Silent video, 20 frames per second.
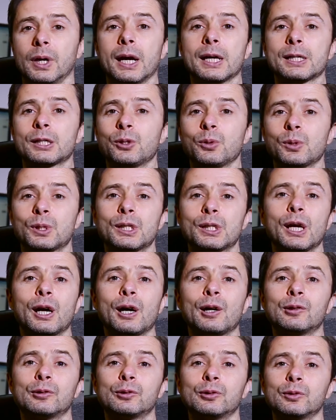Ask
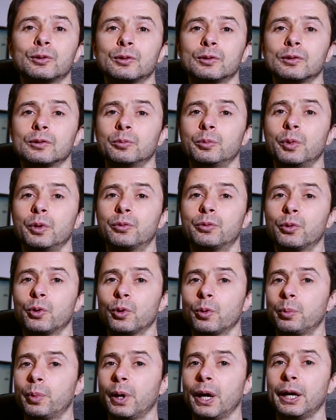yourself
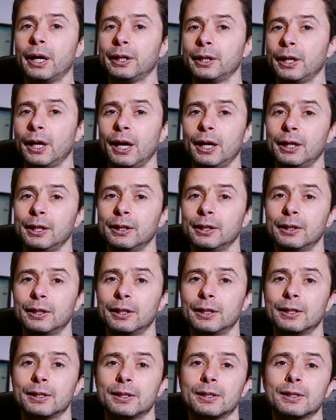before buying any
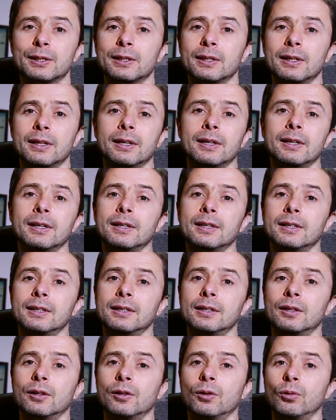lens,
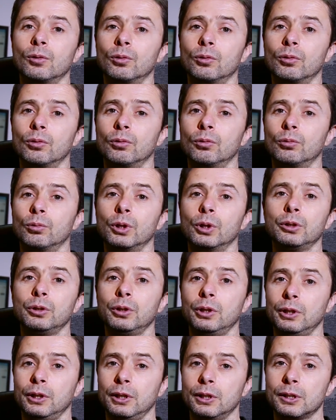what do
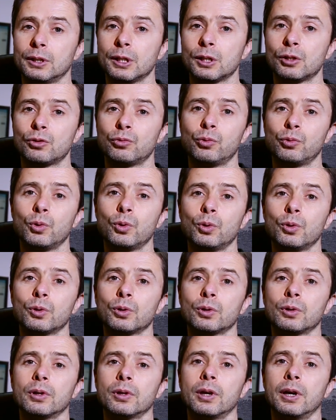you need this
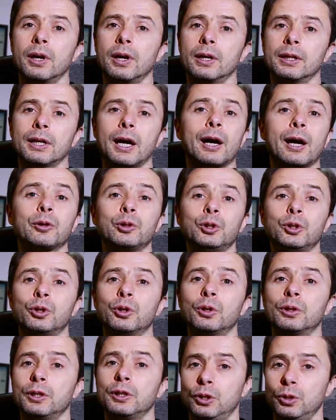for and how are you
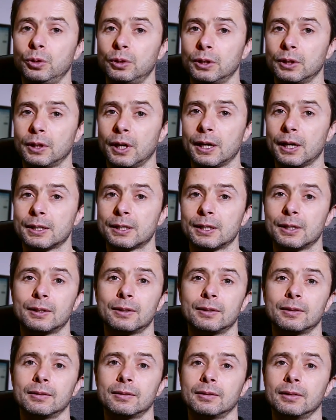going to utilize
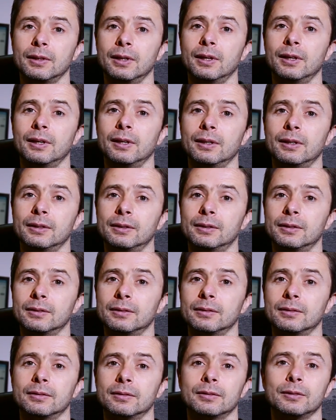it? And
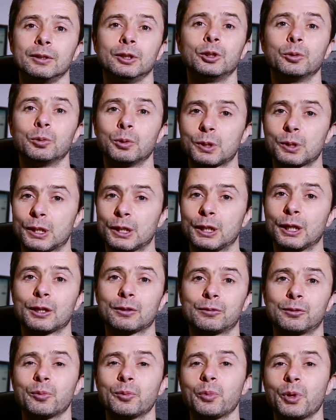you will
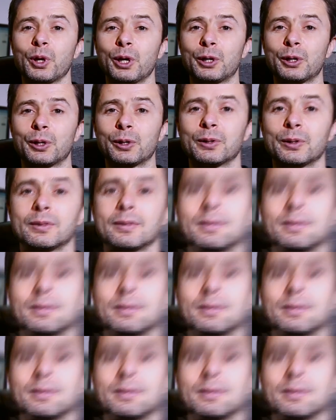start from there.